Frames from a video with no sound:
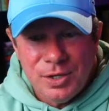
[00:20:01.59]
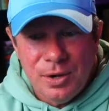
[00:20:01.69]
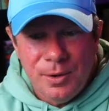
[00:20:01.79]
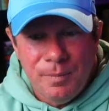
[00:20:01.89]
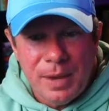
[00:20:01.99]

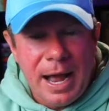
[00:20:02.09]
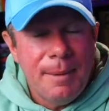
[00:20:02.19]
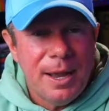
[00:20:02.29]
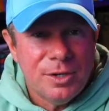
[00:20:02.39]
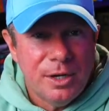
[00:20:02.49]
So
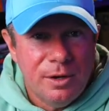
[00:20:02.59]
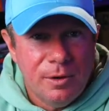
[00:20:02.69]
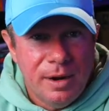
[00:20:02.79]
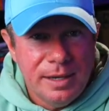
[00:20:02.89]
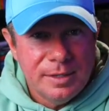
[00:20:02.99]
I'm actually going
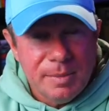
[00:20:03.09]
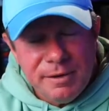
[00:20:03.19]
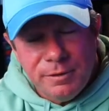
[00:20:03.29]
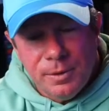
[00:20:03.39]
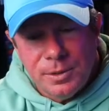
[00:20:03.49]
to create some
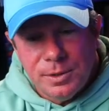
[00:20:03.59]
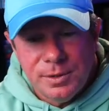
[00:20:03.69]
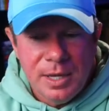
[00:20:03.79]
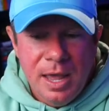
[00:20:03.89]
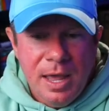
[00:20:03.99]

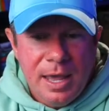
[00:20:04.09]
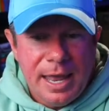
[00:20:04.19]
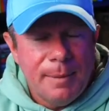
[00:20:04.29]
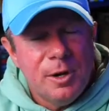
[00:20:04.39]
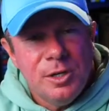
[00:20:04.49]
influencers,
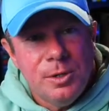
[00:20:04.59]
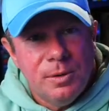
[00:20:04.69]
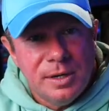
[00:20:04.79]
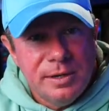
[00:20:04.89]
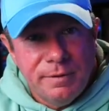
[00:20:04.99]
and I'm going to do it on